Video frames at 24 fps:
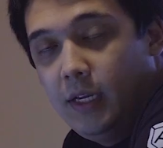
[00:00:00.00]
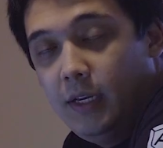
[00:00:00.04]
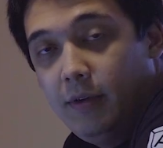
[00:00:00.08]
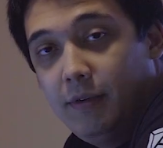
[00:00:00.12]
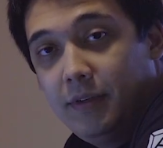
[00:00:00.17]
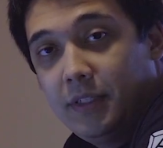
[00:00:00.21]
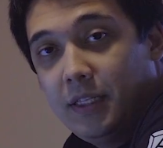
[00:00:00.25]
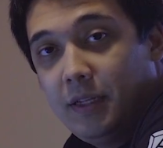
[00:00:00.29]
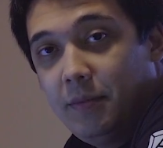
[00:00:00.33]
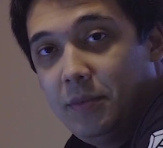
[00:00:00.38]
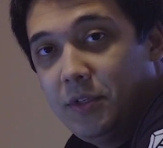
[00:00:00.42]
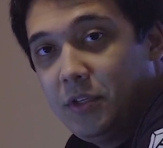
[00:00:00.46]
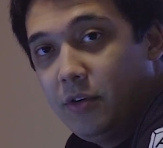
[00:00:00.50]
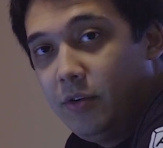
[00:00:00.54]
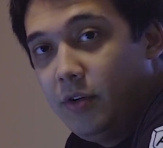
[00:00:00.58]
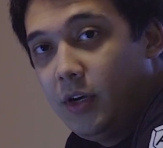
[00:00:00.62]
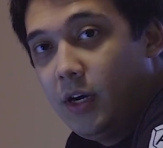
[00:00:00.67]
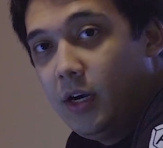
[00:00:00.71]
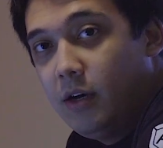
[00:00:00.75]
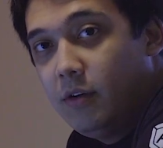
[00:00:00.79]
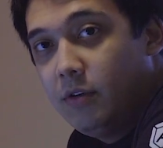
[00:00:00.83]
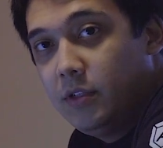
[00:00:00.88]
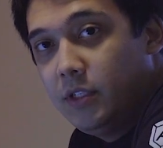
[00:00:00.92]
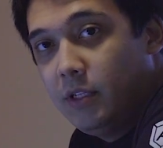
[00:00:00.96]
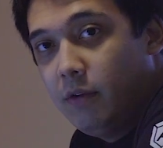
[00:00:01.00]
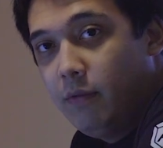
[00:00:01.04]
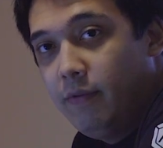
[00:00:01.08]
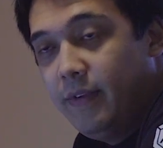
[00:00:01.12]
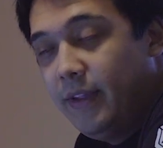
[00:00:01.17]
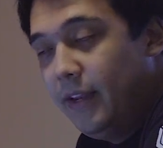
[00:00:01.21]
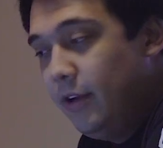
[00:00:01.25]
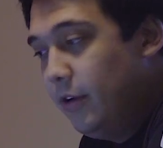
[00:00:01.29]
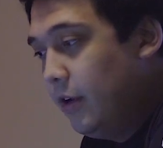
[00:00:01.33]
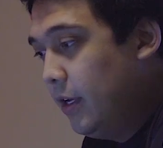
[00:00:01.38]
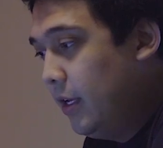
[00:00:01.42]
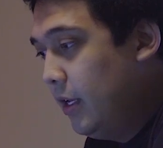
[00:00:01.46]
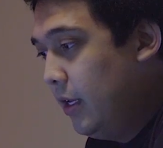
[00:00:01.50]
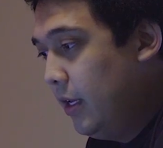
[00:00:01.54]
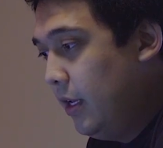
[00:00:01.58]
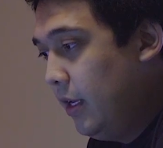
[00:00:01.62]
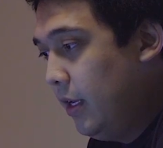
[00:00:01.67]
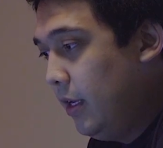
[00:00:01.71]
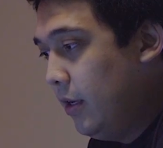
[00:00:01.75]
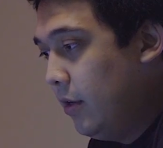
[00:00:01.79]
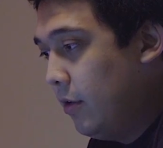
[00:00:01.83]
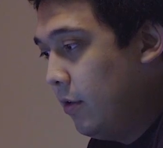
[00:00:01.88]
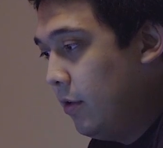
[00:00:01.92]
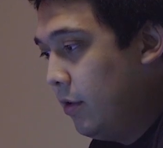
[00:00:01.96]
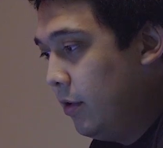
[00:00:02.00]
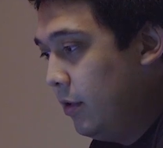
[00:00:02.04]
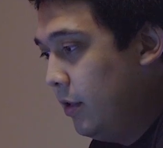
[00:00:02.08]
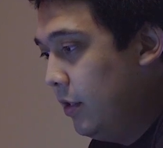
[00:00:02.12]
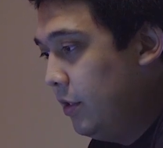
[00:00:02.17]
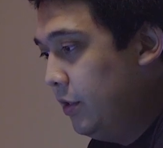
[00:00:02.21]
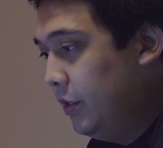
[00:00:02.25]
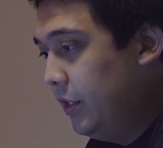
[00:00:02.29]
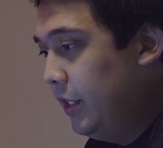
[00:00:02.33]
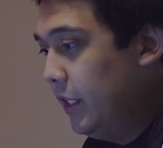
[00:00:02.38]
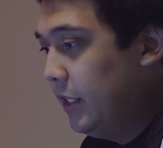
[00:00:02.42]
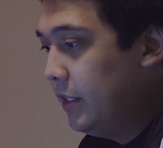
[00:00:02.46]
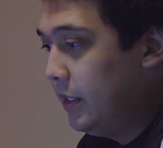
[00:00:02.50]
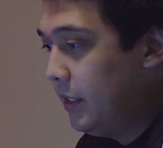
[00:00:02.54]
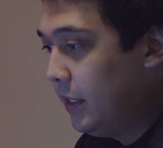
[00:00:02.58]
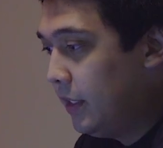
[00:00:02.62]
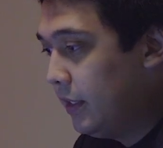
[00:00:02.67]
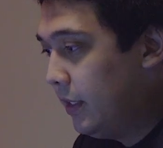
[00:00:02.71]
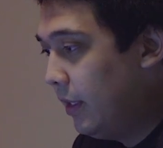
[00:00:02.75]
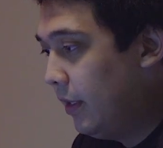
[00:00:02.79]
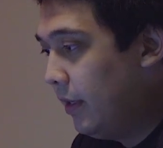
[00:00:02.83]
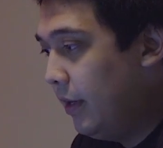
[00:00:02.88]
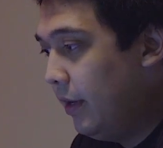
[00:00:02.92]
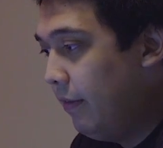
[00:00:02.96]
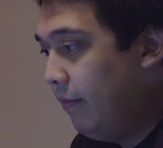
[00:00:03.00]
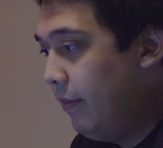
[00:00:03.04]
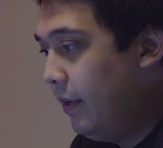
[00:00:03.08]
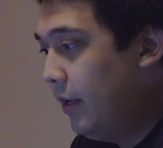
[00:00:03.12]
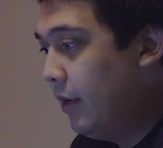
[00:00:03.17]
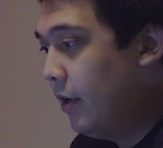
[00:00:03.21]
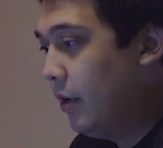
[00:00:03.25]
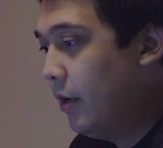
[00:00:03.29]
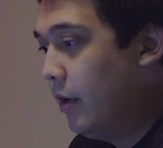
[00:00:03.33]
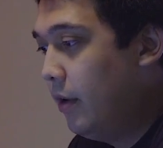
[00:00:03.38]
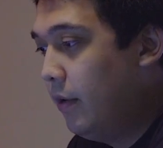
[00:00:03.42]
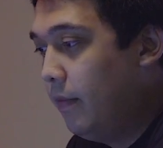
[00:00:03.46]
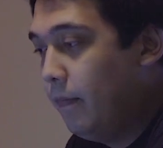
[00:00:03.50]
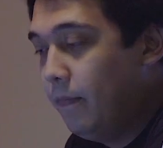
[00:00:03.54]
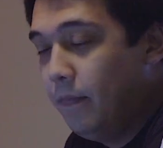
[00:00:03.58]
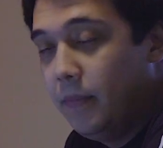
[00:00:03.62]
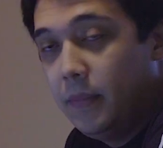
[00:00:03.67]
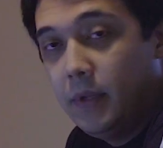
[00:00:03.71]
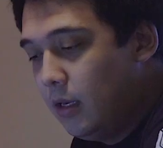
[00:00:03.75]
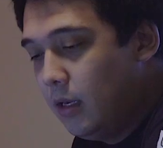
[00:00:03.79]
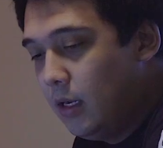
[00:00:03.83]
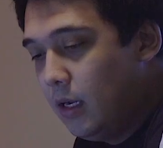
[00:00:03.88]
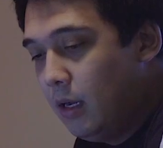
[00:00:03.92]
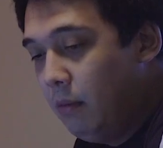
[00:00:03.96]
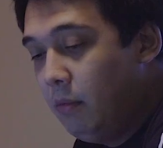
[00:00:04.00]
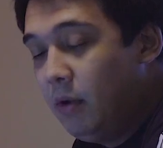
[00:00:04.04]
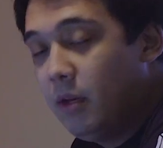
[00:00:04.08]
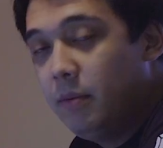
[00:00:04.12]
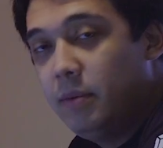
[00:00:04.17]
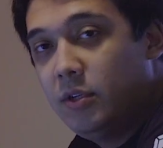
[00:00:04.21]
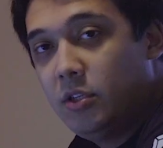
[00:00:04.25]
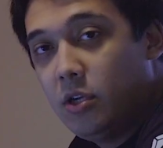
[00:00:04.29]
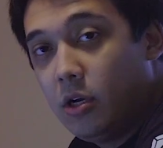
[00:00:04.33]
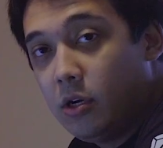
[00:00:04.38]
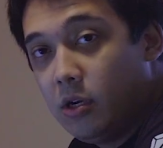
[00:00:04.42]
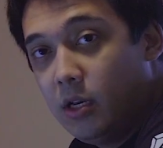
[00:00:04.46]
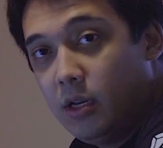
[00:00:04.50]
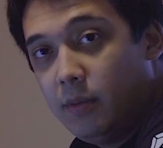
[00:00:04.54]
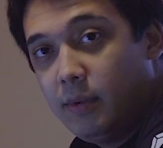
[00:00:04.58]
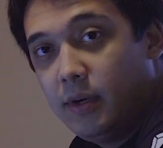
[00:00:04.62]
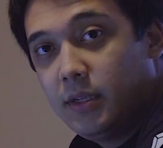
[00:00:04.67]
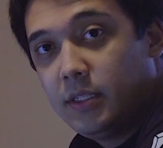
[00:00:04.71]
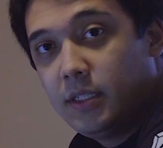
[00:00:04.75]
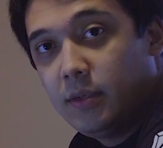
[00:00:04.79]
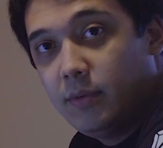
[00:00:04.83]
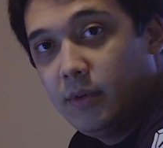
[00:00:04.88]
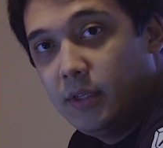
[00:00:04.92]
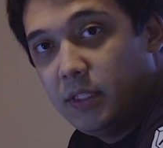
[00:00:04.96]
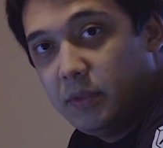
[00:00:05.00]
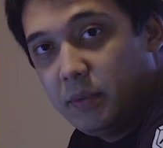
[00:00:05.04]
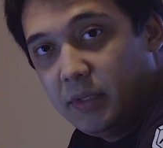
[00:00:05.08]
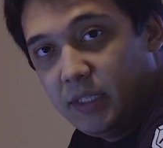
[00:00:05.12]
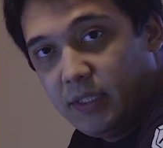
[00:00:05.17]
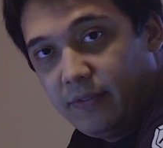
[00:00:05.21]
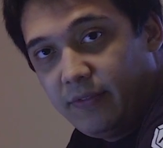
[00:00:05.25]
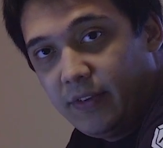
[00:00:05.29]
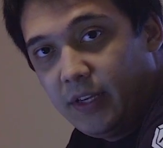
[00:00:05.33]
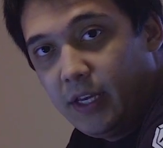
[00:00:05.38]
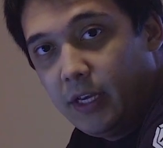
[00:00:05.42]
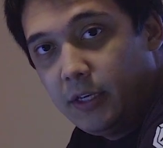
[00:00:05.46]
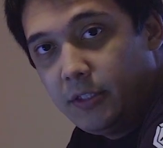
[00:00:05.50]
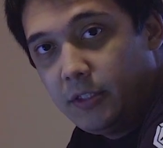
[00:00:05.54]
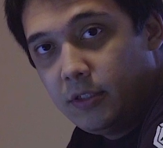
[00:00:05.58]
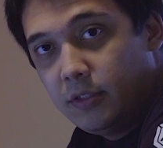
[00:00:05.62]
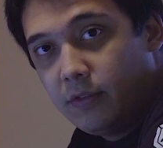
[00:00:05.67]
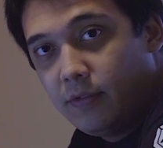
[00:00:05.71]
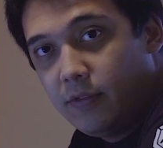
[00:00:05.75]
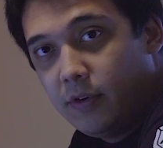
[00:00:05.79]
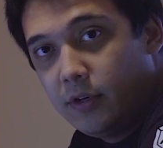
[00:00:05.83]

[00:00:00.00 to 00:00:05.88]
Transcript: Anyways, let me show you how is the video editing on the G S sixty-three V R. I'm going to be talking about some of the specifications